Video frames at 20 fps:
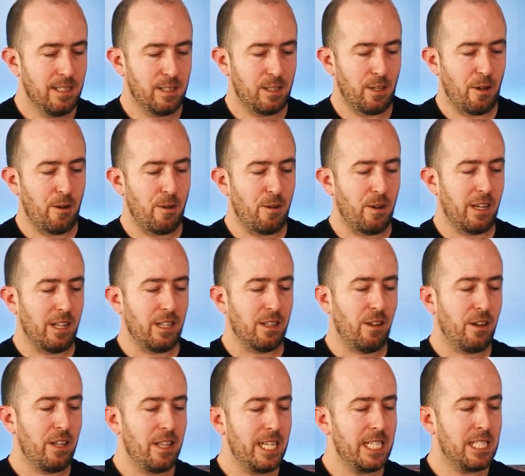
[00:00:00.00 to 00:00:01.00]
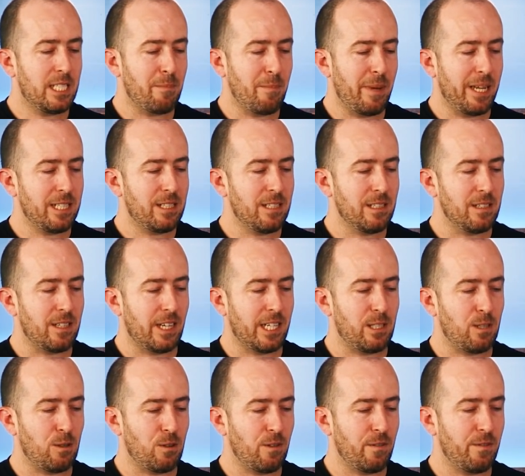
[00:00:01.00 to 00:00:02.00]
So a lot of the dimensions I
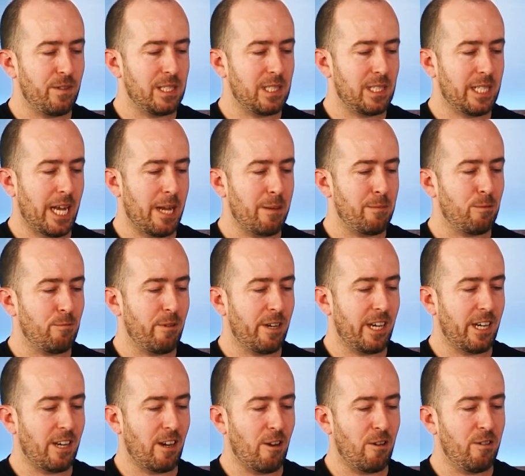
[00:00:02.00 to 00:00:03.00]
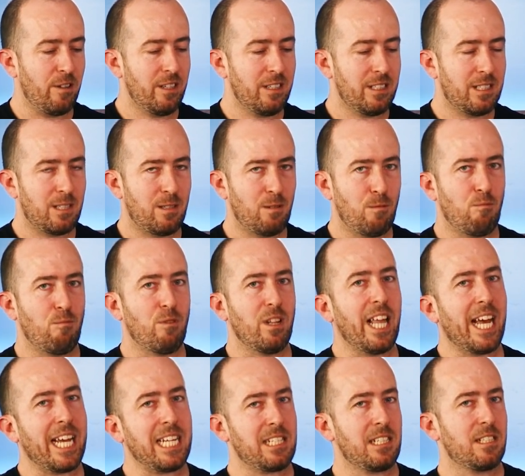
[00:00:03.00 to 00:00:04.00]
took of this table when I owned it
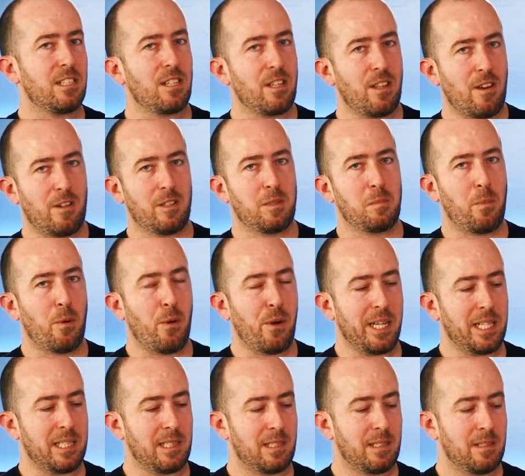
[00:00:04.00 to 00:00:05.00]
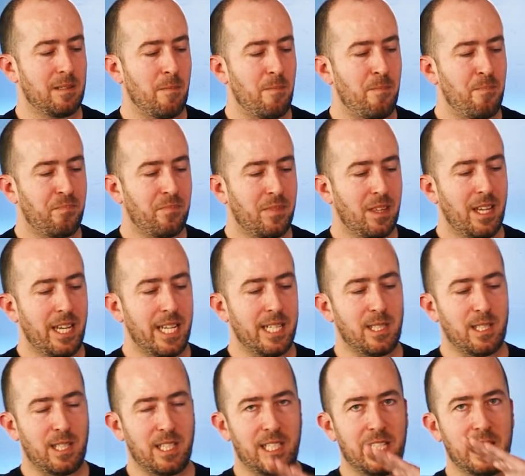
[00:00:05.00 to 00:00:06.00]
related to those points.
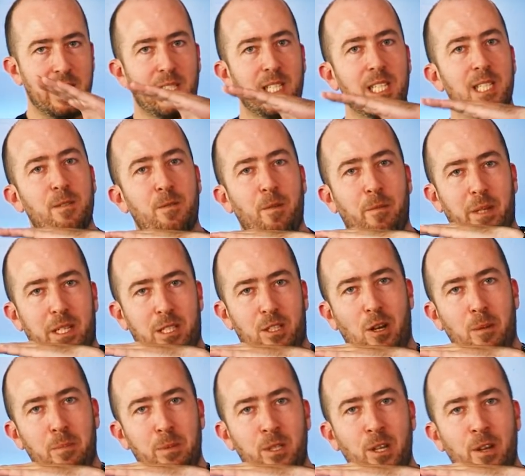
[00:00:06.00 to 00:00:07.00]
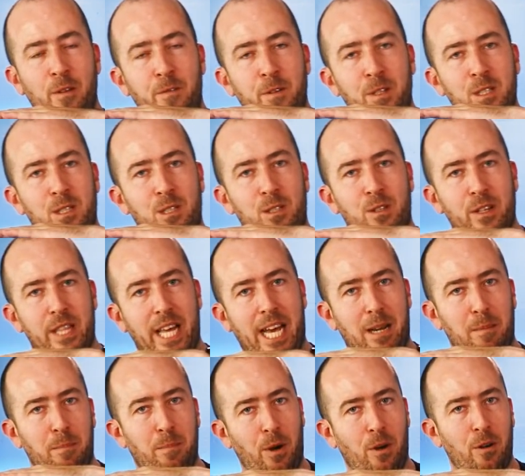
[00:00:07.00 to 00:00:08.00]
It's the distance from the top surface to
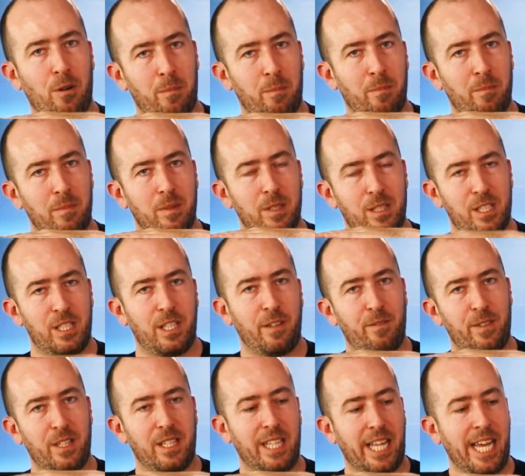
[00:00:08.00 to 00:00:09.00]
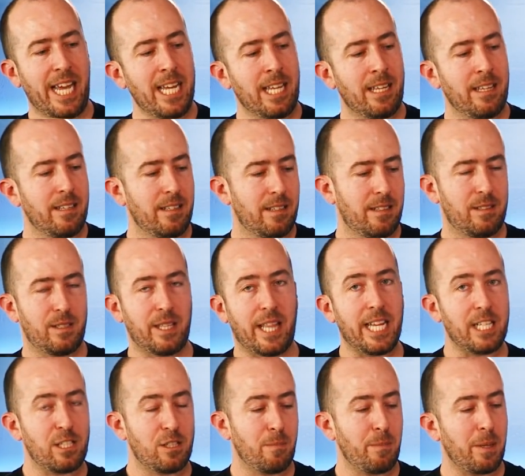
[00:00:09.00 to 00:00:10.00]
that bottom shifter leg. So
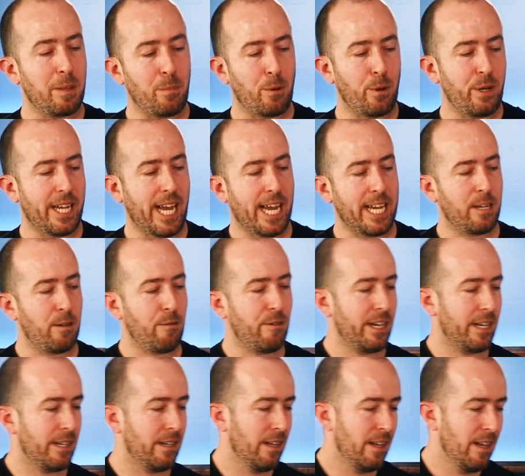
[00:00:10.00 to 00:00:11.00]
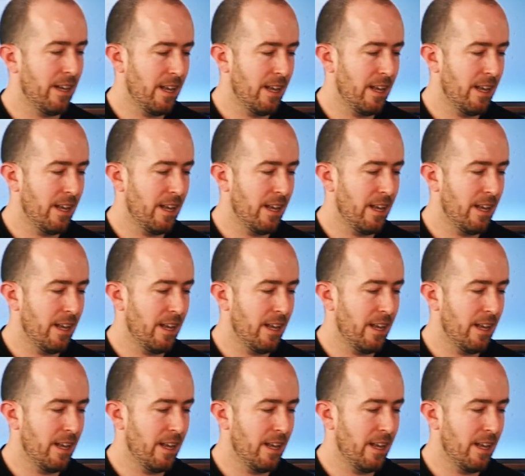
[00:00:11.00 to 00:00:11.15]
that should be pretty accurate.